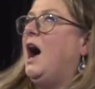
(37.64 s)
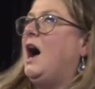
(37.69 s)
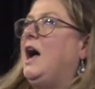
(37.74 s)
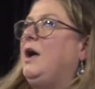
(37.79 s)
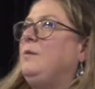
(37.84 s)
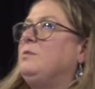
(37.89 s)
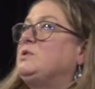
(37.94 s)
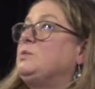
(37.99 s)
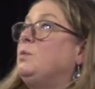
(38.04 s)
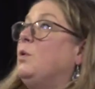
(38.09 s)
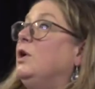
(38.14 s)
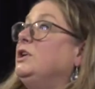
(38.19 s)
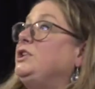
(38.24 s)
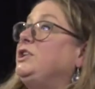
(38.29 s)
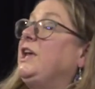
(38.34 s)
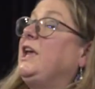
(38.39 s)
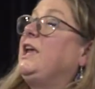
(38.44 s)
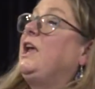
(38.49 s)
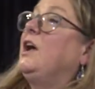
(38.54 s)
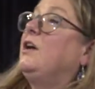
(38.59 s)
I was
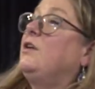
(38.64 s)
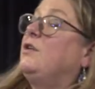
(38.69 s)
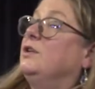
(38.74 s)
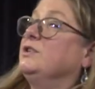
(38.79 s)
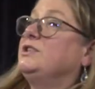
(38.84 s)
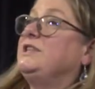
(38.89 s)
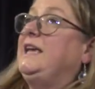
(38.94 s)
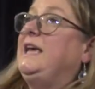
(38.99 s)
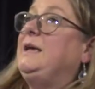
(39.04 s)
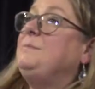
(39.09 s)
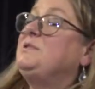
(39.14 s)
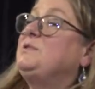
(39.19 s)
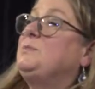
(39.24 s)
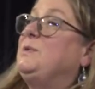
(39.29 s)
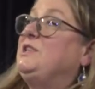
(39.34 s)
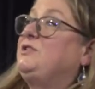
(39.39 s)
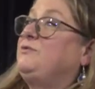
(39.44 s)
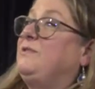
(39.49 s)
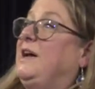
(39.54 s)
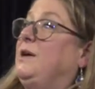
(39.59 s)
walking across
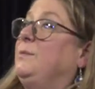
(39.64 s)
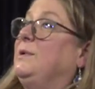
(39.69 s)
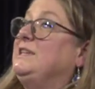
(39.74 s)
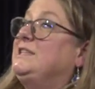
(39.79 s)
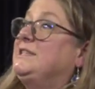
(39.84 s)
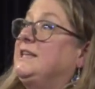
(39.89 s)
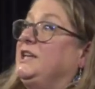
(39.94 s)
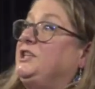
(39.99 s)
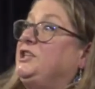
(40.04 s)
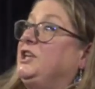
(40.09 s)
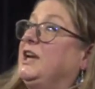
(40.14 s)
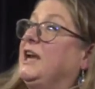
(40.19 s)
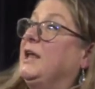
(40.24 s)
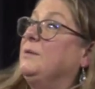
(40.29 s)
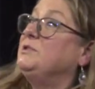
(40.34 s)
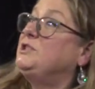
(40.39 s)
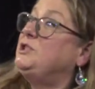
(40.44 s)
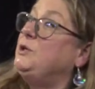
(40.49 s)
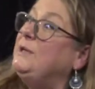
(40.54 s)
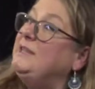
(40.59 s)
Ipswich Railway Station, and
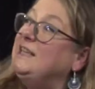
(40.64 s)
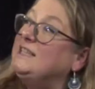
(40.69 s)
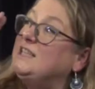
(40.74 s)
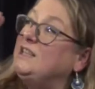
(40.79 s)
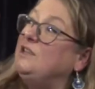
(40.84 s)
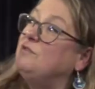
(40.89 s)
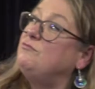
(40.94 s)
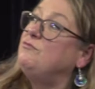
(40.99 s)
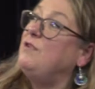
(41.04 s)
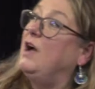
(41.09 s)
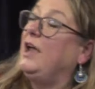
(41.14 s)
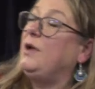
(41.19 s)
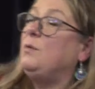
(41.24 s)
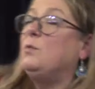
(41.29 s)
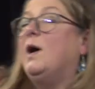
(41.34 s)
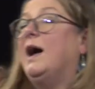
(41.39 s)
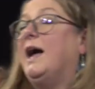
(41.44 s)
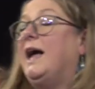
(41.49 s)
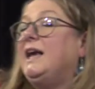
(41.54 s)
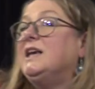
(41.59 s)
I was doing this in the right
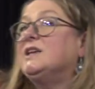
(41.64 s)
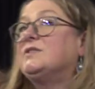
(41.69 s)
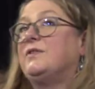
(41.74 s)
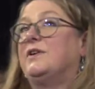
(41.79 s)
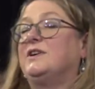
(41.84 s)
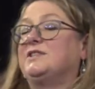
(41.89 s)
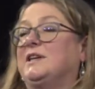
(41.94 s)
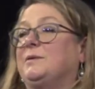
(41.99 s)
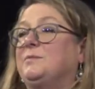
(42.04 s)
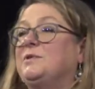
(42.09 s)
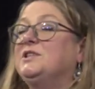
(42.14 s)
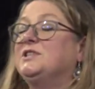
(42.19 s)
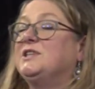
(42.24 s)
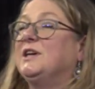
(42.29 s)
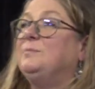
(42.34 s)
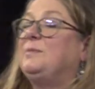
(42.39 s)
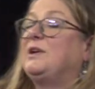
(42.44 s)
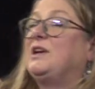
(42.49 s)
way, as far as I'm concerned,